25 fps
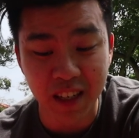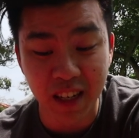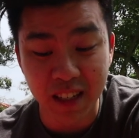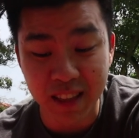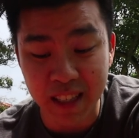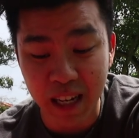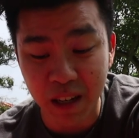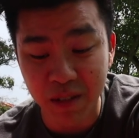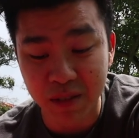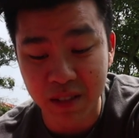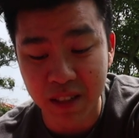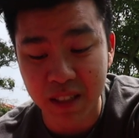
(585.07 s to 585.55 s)
A
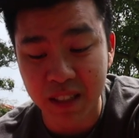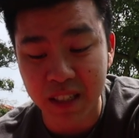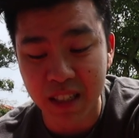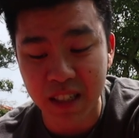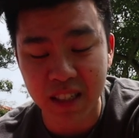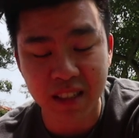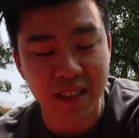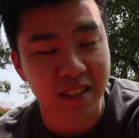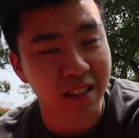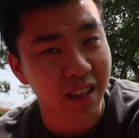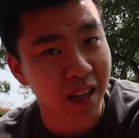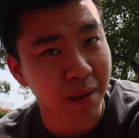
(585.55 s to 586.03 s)
Thousand
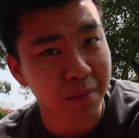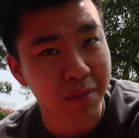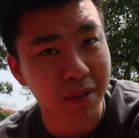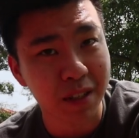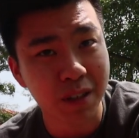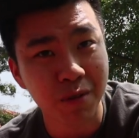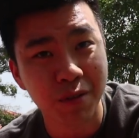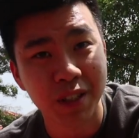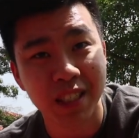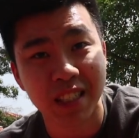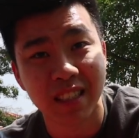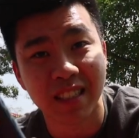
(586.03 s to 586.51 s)
Year
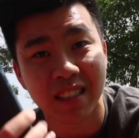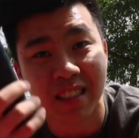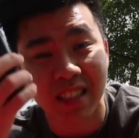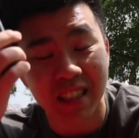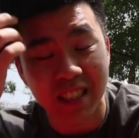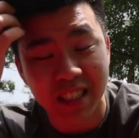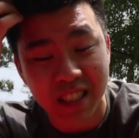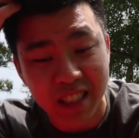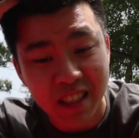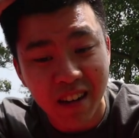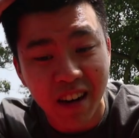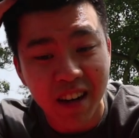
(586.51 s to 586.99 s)
Slumber, which is
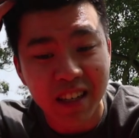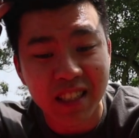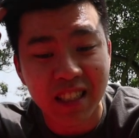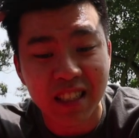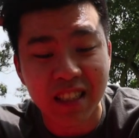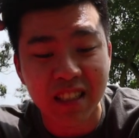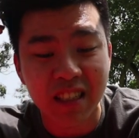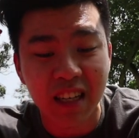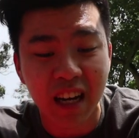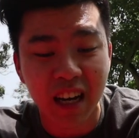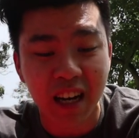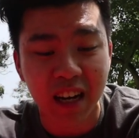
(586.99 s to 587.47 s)
the
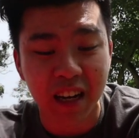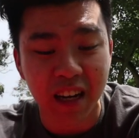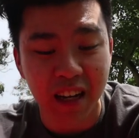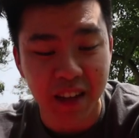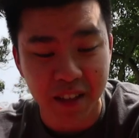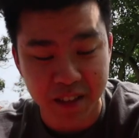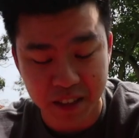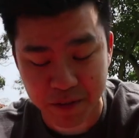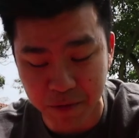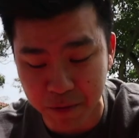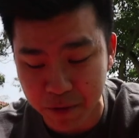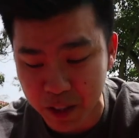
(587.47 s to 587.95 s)
Jirachi
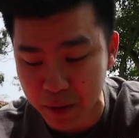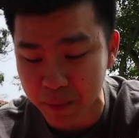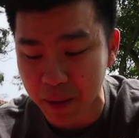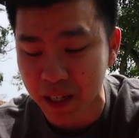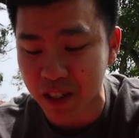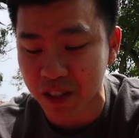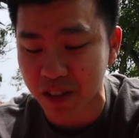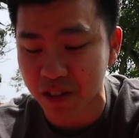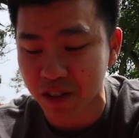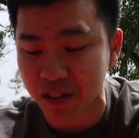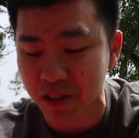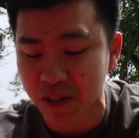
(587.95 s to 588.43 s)

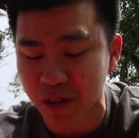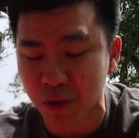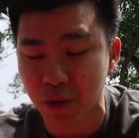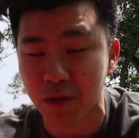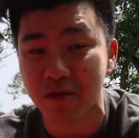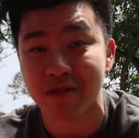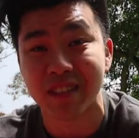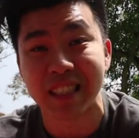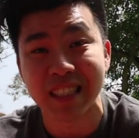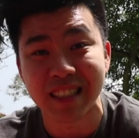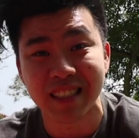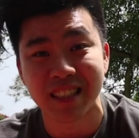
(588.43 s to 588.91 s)
special
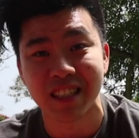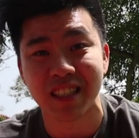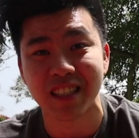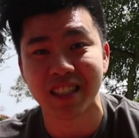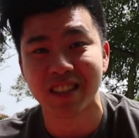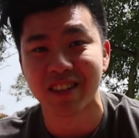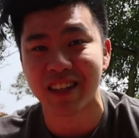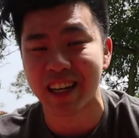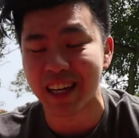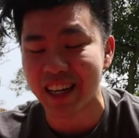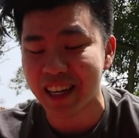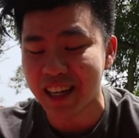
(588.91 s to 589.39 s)

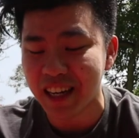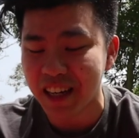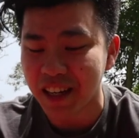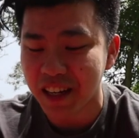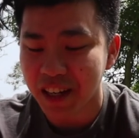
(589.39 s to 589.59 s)
research, right?